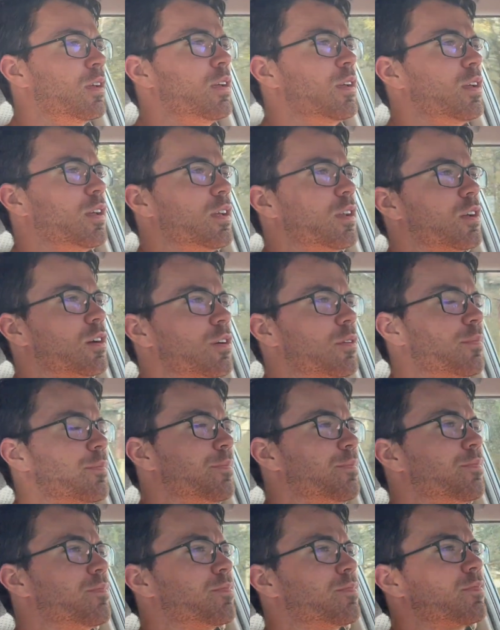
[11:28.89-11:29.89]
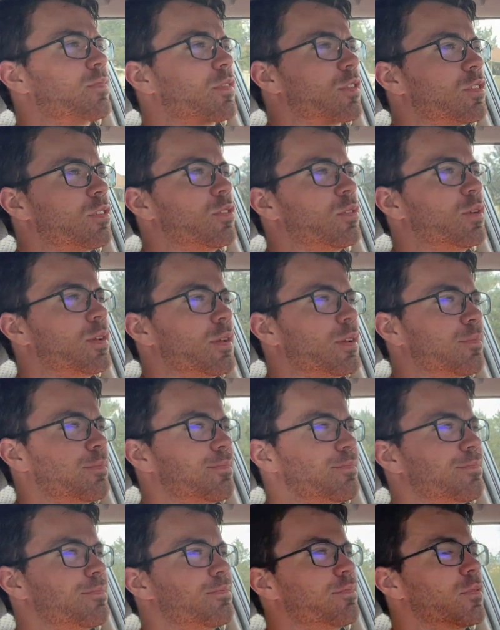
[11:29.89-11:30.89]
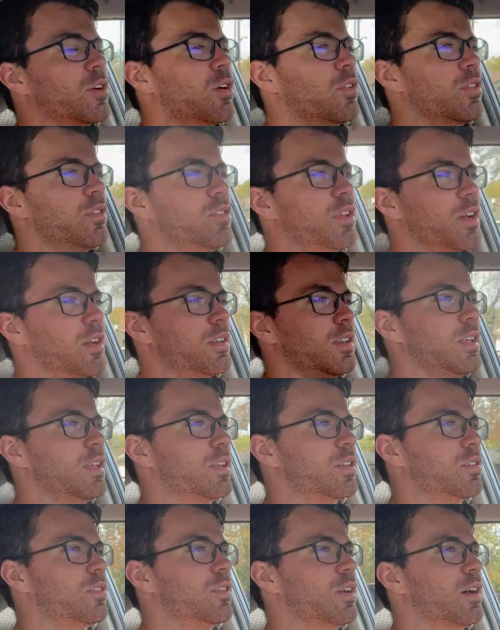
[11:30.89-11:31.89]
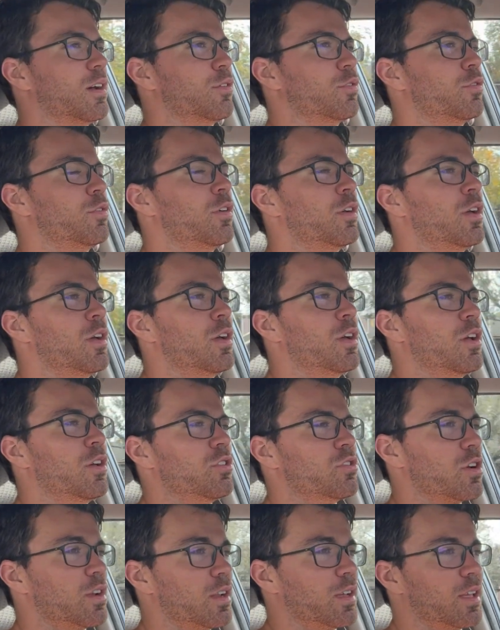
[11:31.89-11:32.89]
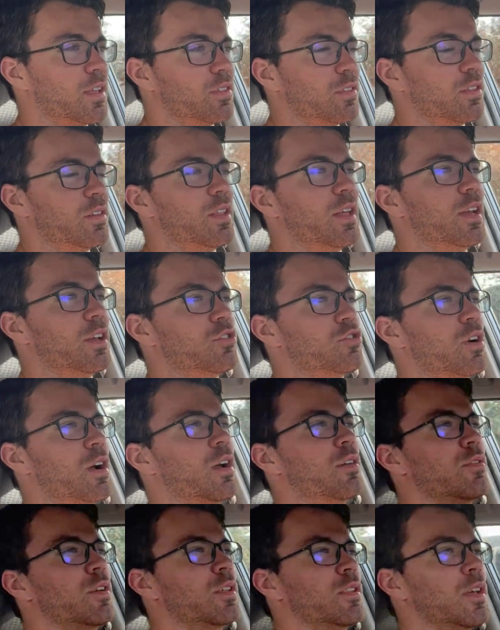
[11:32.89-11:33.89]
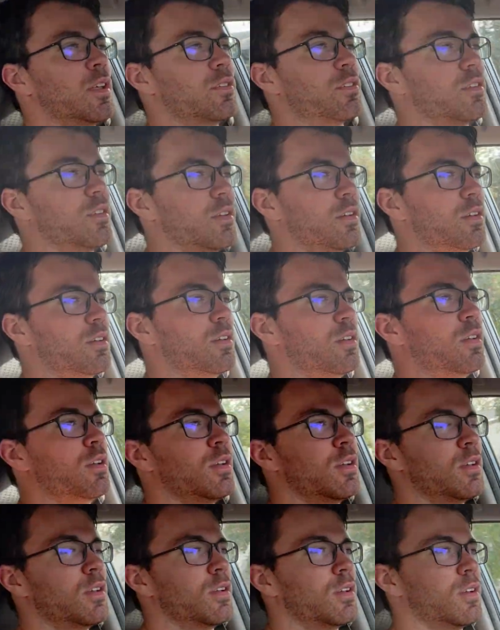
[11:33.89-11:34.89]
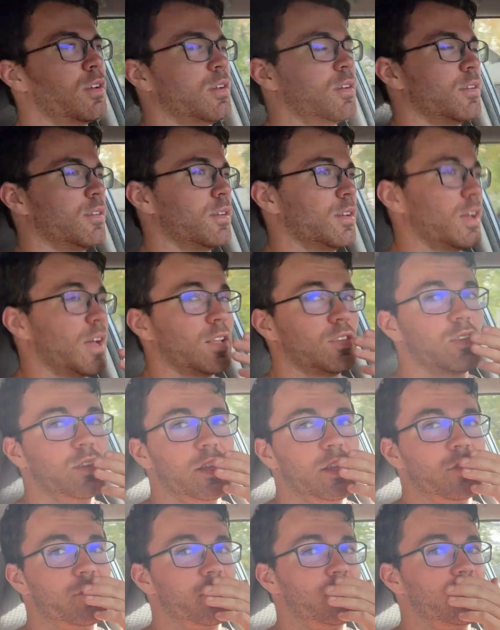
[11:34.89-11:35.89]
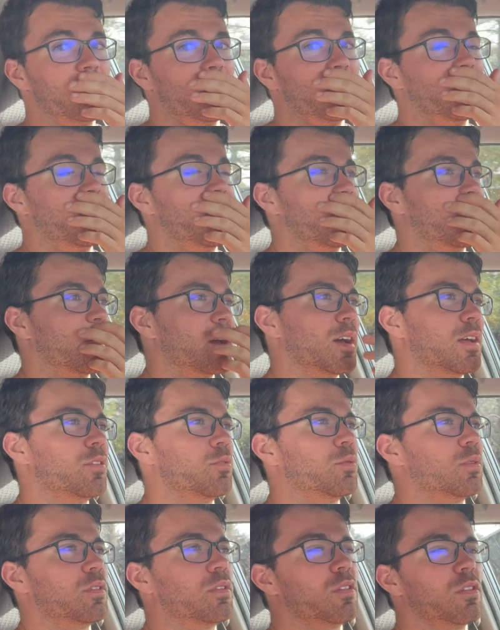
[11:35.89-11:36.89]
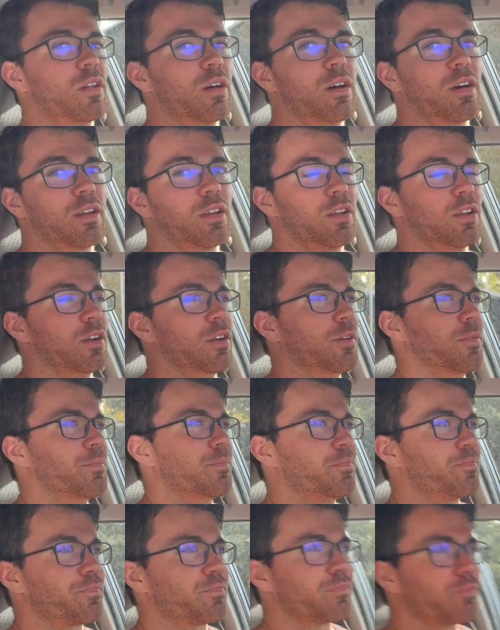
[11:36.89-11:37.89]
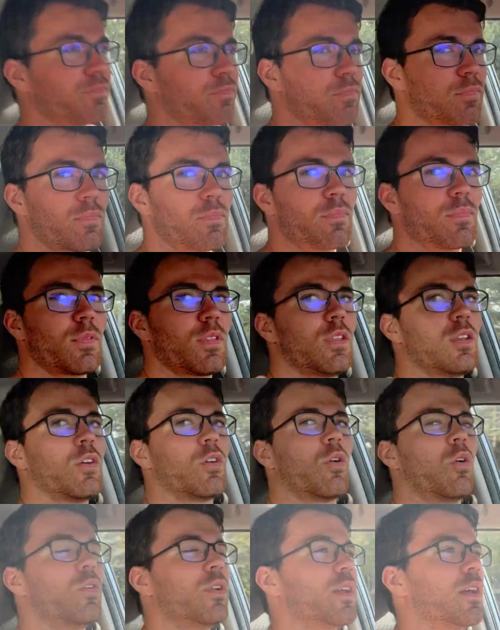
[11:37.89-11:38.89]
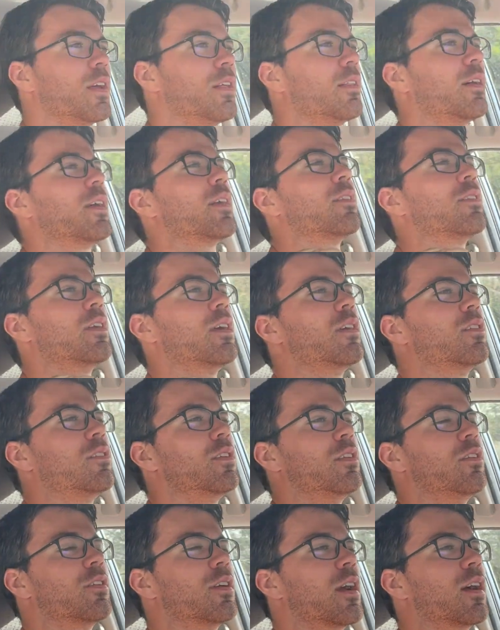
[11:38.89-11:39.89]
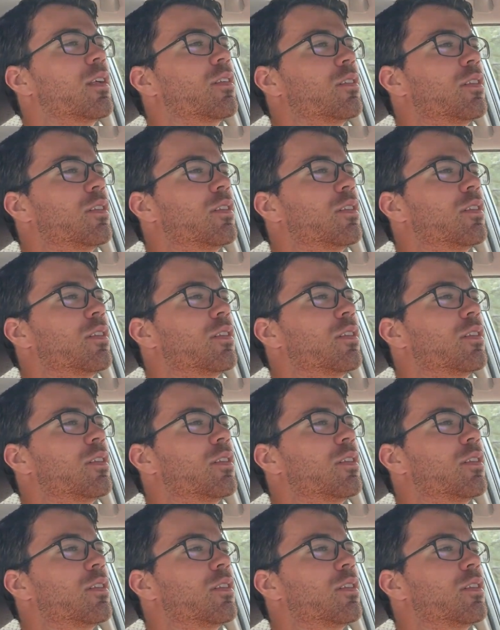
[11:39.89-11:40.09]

you know, doing all the technique stuff, trying to get the leg drive in. That's a that's an interesting one, guys. With the log here, you're holding it like this and you're kind of